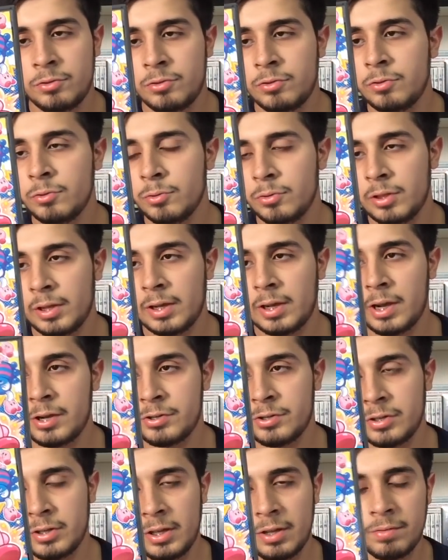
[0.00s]
do think I
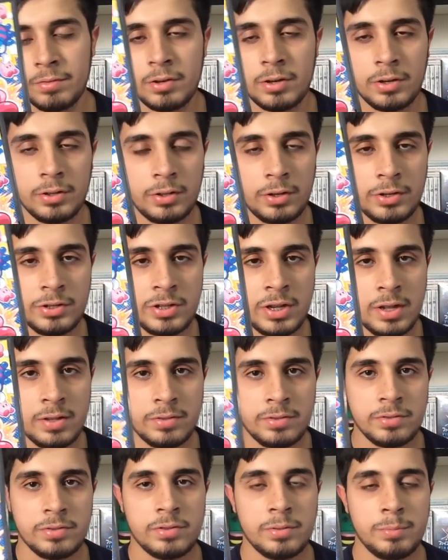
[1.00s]
should give it another
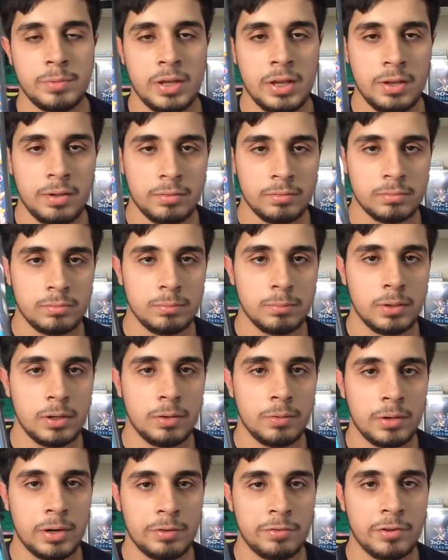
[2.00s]
chance someday.
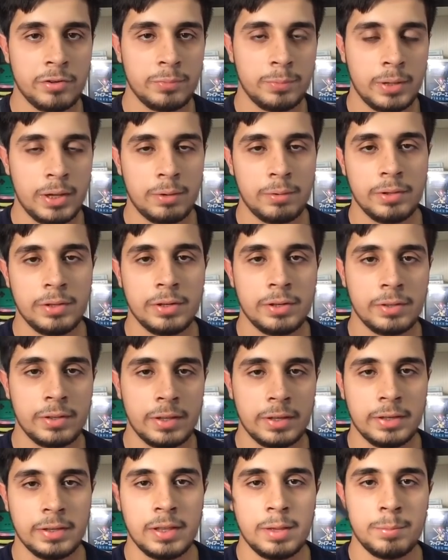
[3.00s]
But when I first played, I really didn't
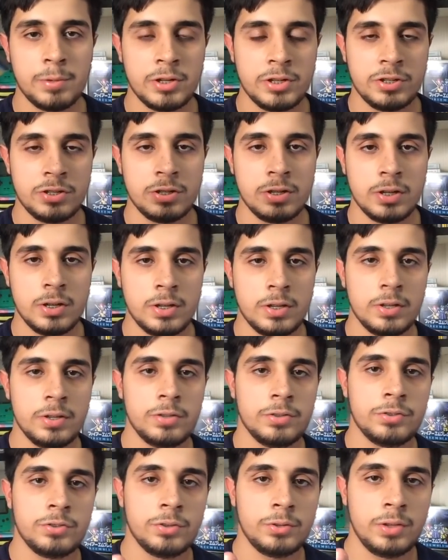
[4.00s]
like it that much.
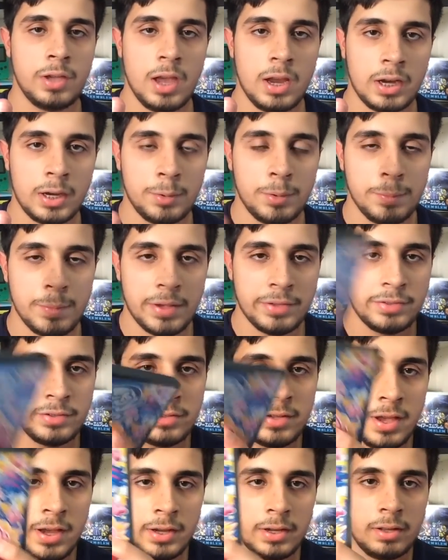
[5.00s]
So yeah, Kirby Mass
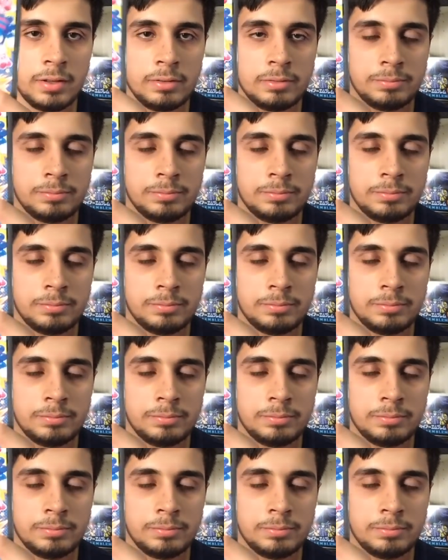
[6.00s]
Attack.